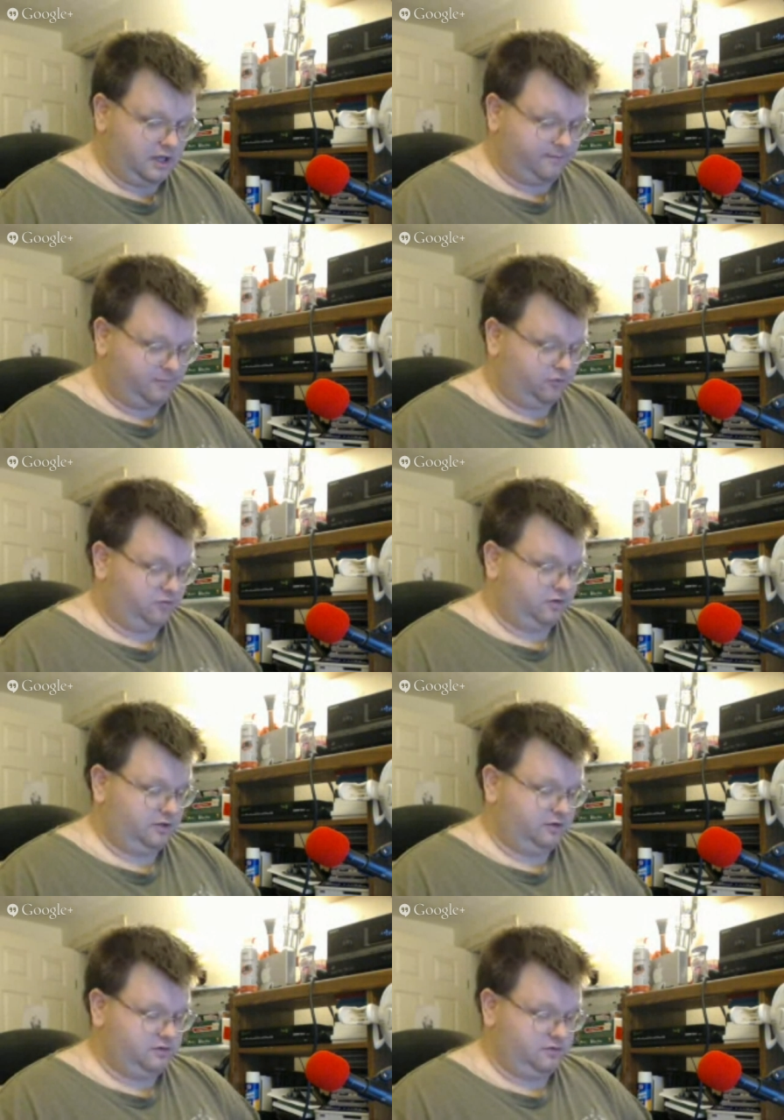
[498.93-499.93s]
Apple
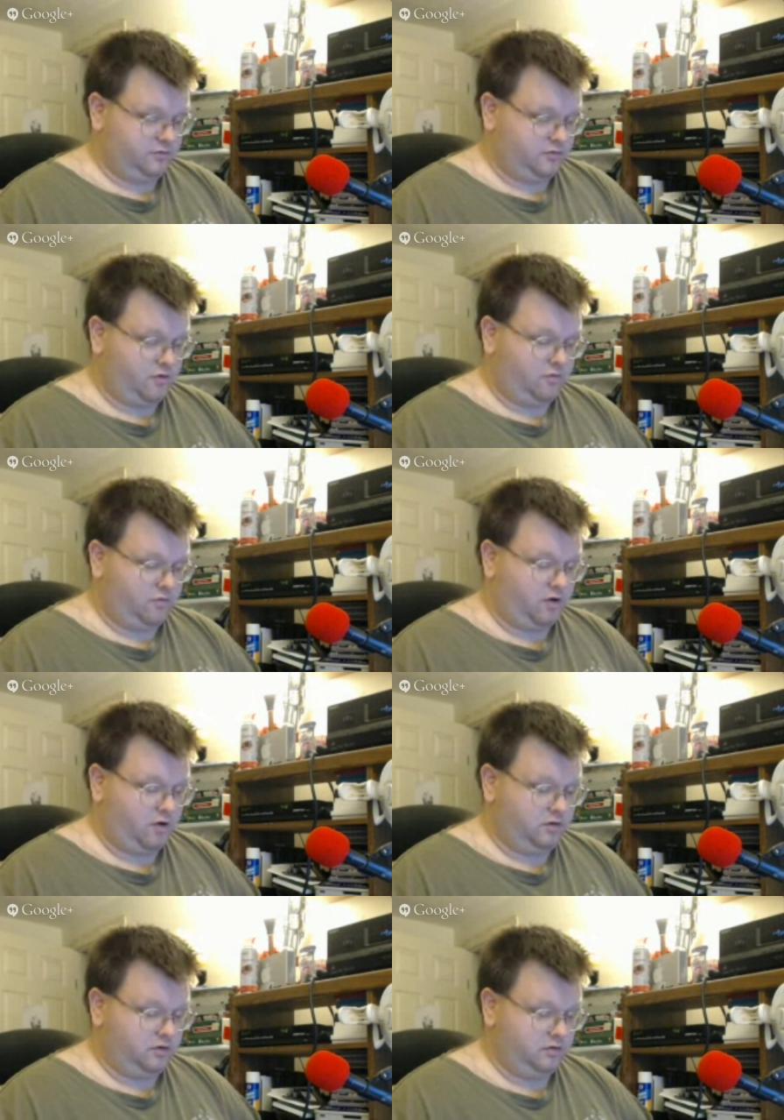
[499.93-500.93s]
can do no
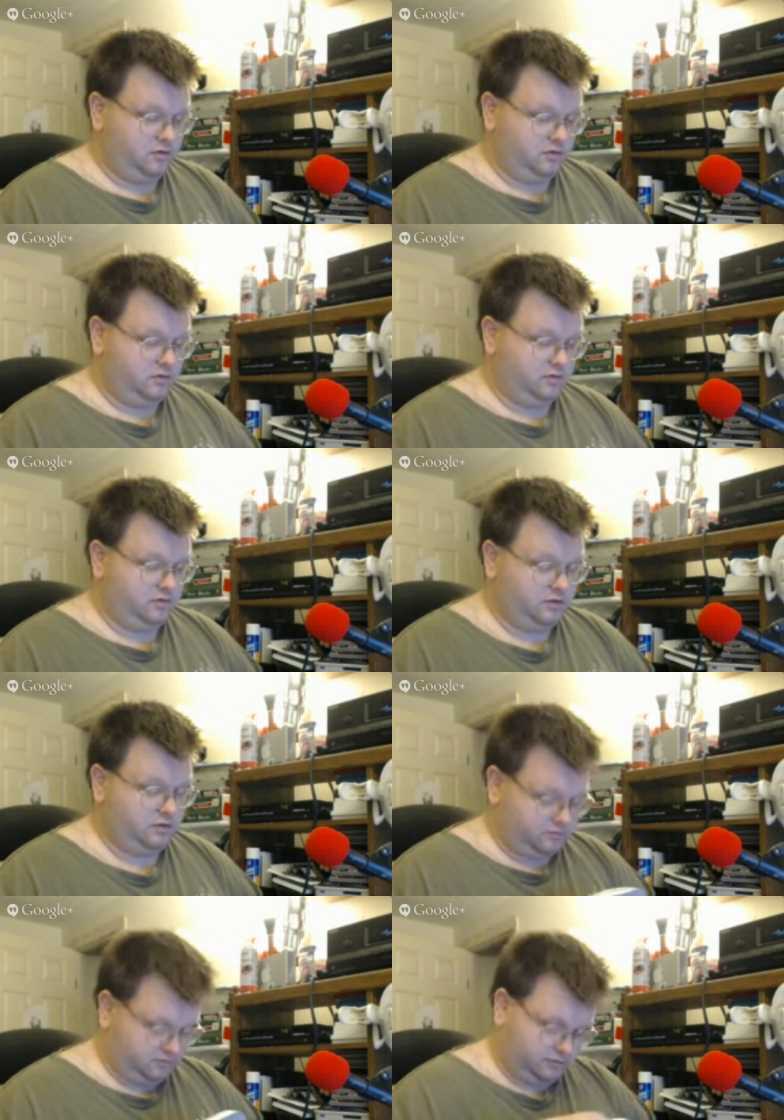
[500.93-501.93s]
wrong.
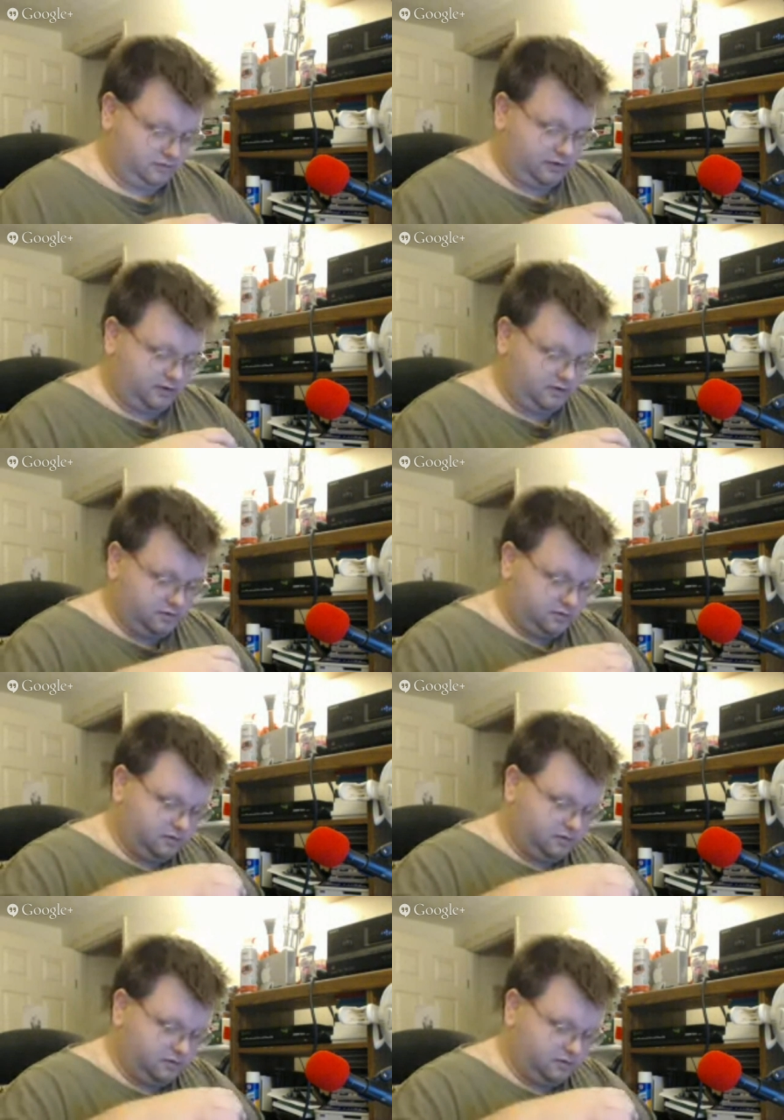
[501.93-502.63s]
Oh, okay.